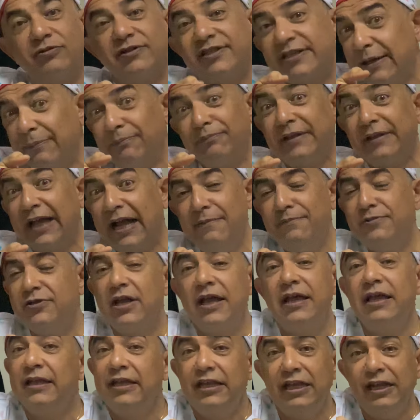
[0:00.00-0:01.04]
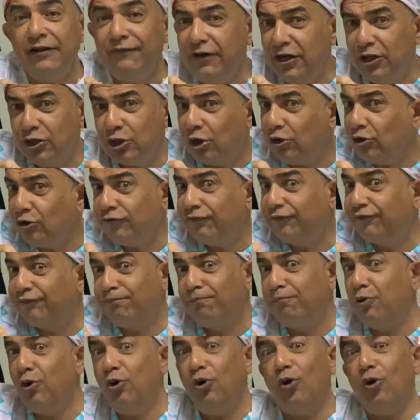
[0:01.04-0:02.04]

Sometimes even you don't pull